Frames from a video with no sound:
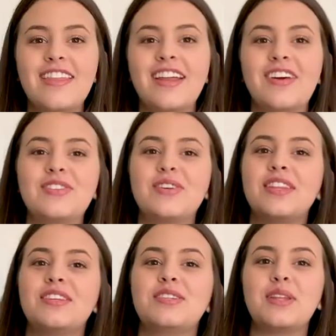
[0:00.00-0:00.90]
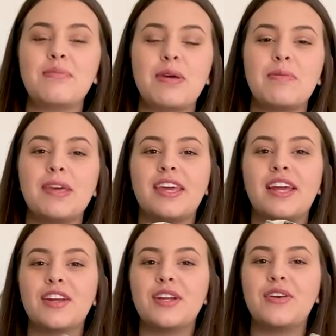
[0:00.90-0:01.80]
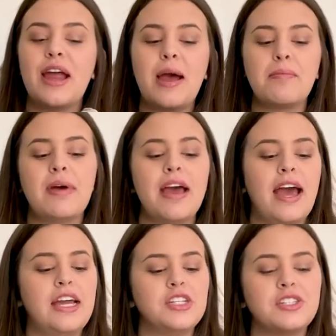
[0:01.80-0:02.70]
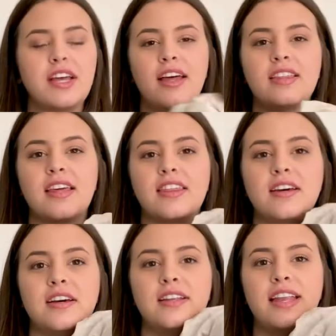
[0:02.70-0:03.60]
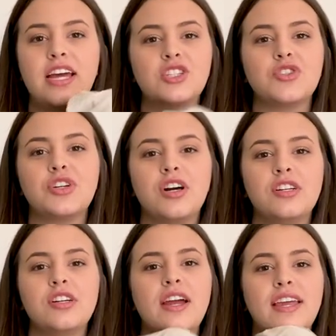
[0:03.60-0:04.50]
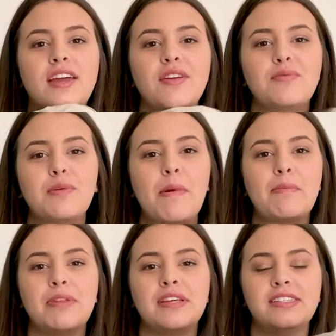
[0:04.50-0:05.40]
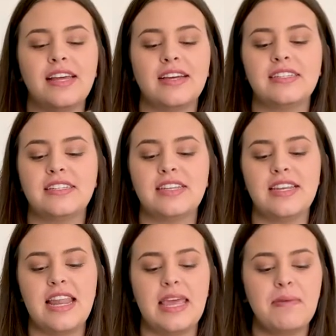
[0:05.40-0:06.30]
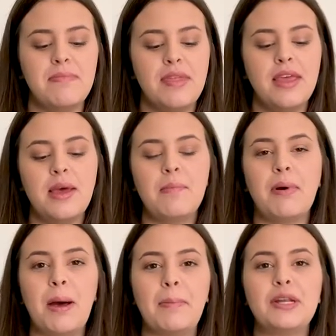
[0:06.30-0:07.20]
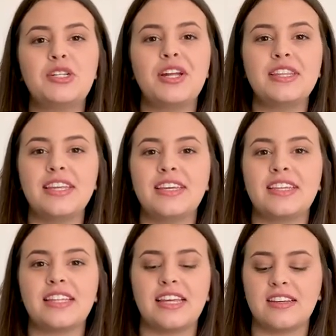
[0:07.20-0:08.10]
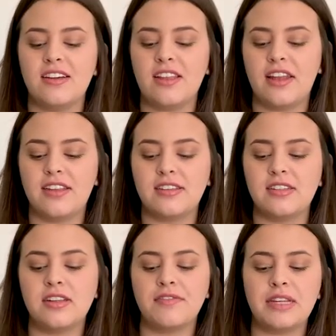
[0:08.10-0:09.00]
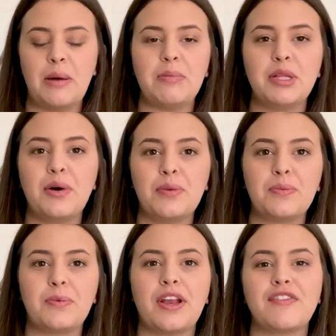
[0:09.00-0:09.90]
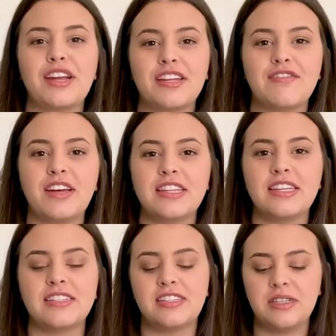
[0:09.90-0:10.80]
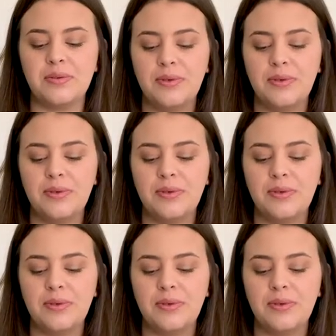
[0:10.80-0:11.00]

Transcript: And then I also got the Solly Baby carrying wrap. I just got like the natural color. I can't remember the exact name, but I'm gonna try and link like a lot of this stuff down below, whatever I can find links to,